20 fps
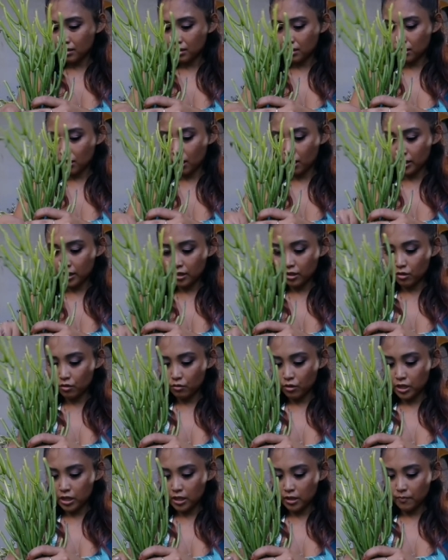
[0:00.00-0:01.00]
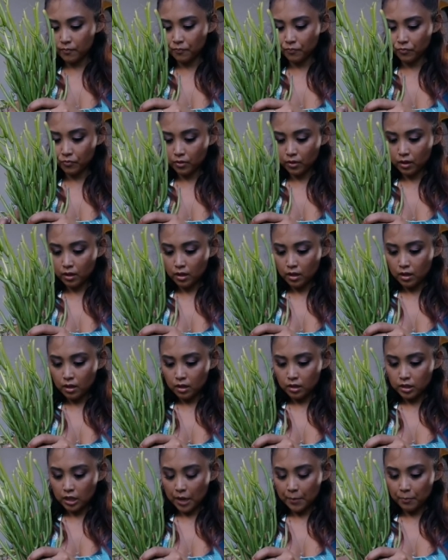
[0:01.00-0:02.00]
solid green
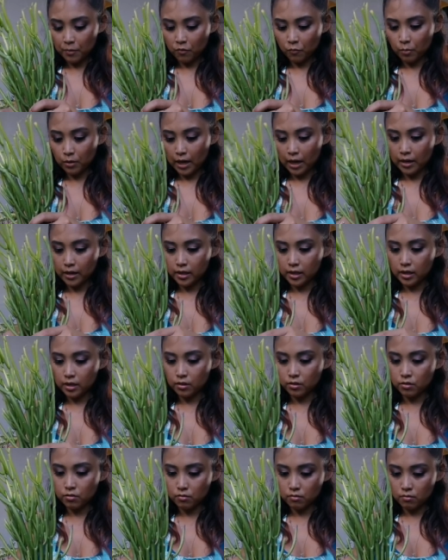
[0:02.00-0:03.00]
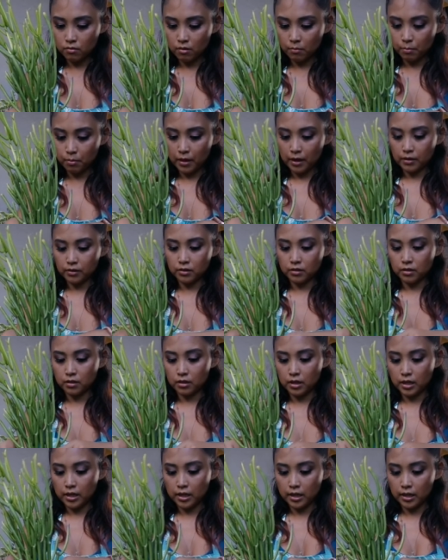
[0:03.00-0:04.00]
type of plant into the planter,
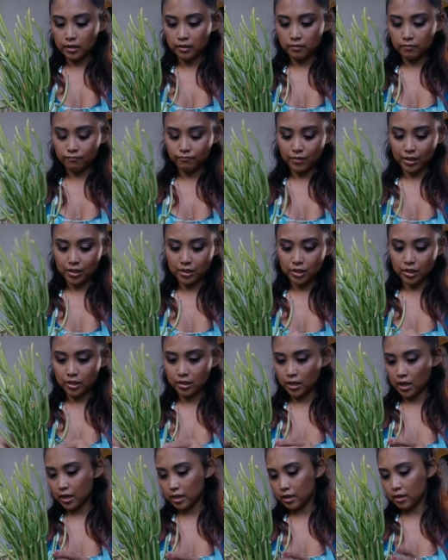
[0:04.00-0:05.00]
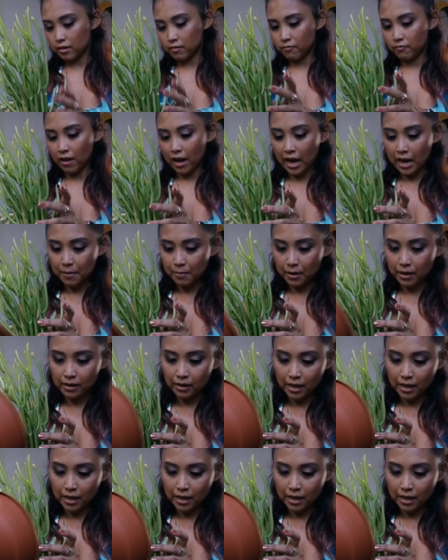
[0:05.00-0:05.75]
and that's just kind of the vibe I